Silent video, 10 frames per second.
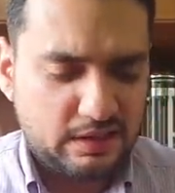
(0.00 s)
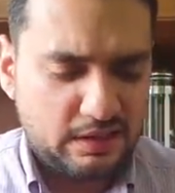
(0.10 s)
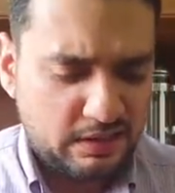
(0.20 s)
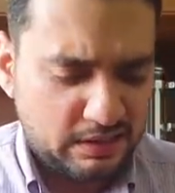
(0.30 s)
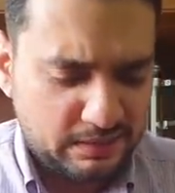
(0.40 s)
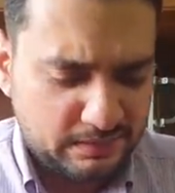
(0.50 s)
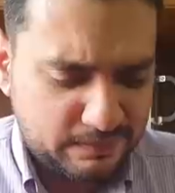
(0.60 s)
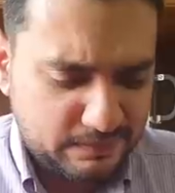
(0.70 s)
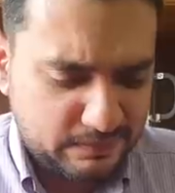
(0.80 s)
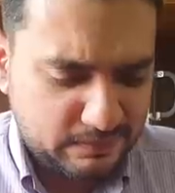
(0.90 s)
Uh,
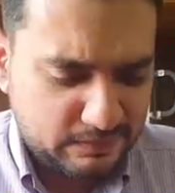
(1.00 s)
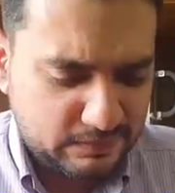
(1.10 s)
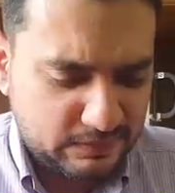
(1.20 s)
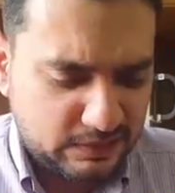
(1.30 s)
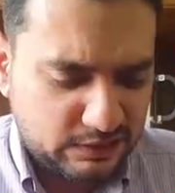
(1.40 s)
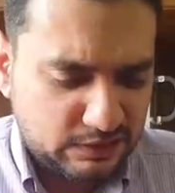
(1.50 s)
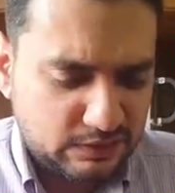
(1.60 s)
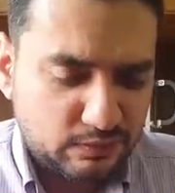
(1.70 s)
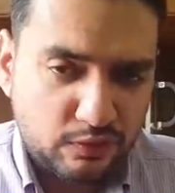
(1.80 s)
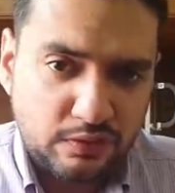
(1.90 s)
This
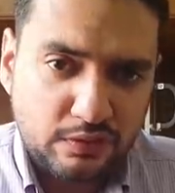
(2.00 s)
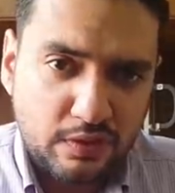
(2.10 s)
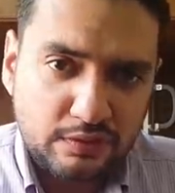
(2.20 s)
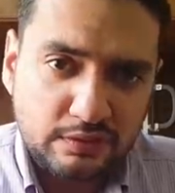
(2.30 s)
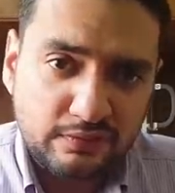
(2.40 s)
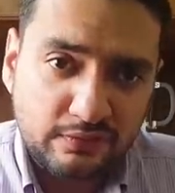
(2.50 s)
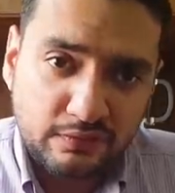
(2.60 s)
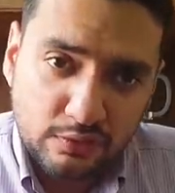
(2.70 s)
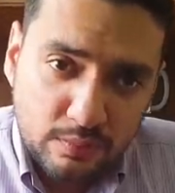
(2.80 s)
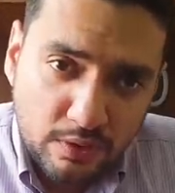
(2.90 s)
is more on the
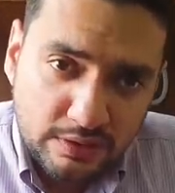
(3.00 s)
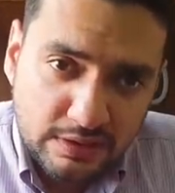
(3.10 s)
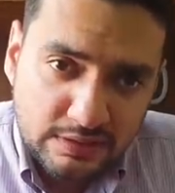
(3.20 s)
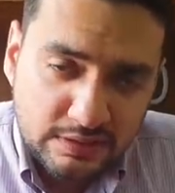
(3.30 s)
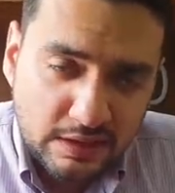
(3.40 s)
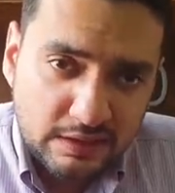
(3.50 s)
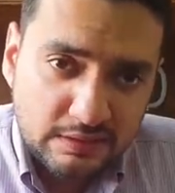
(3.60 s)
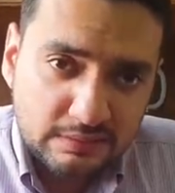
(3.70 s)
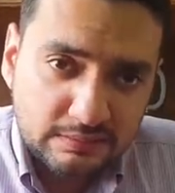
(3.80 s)
full-bodied side.